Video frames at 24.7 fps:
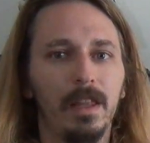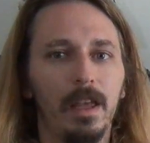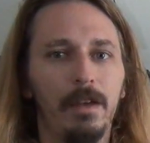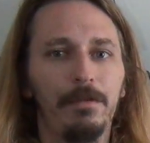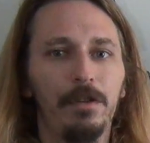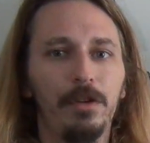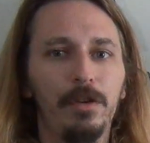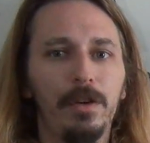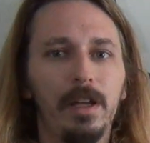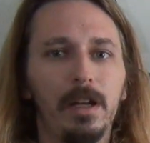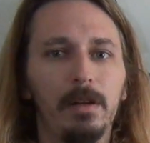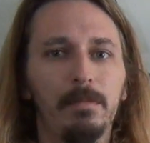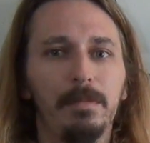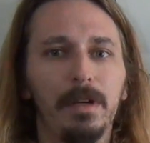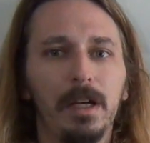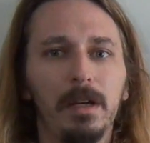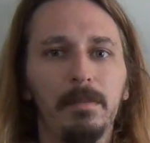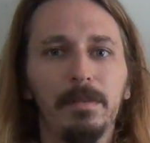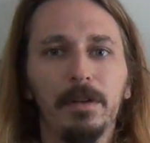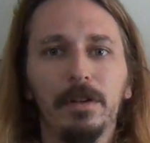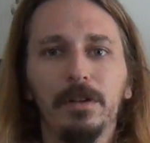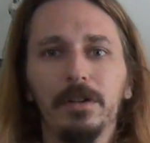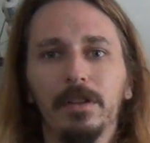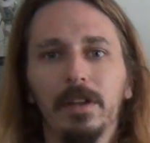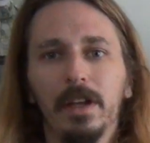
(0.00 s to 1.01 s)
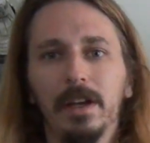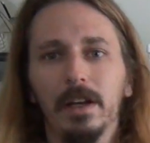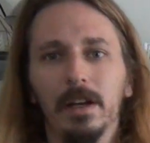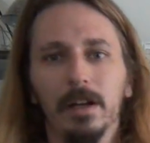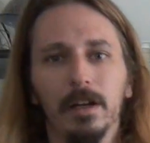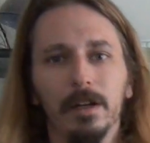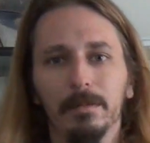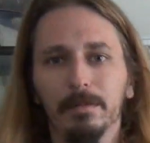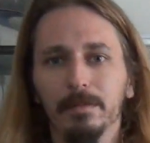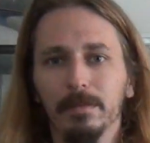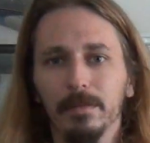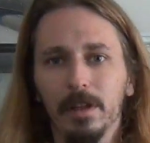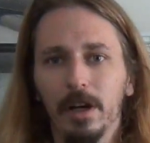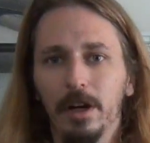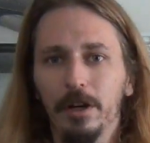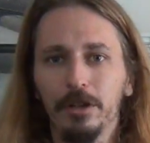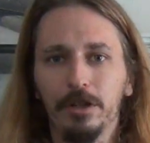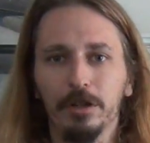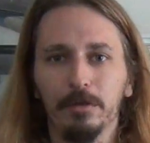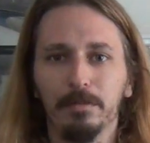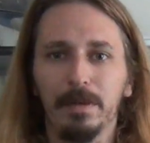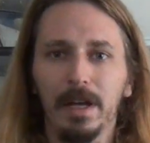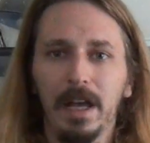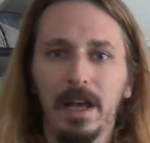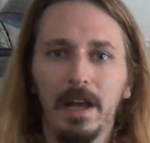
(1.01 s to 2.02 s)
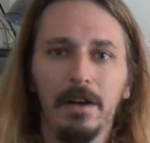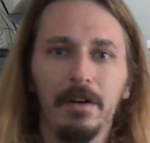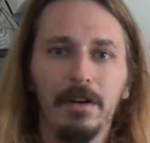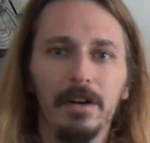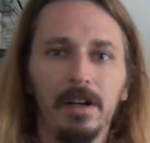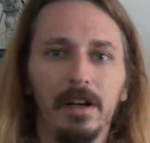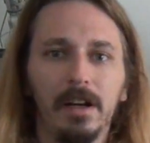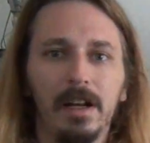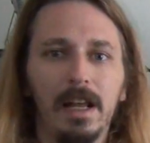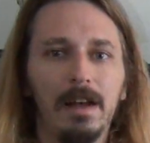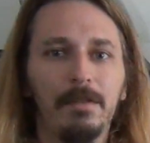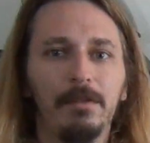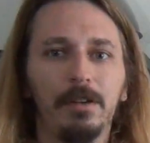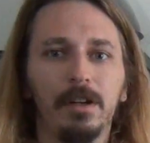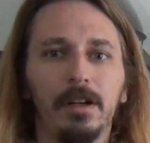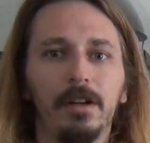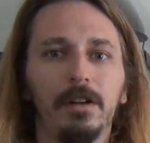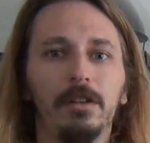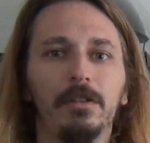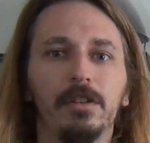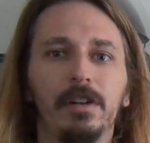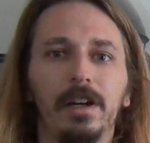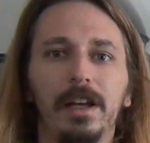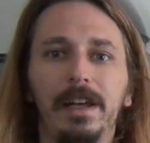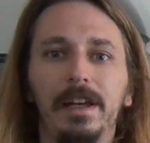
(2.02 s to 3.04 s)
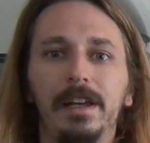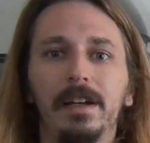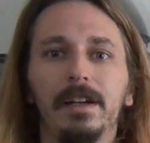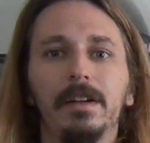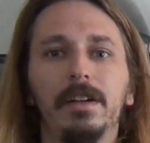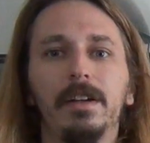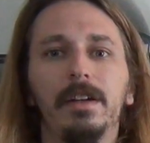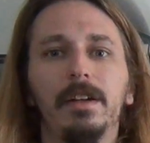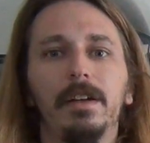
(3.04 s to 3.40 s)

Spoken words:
If you get a big bird like a larger parrot, an African gray,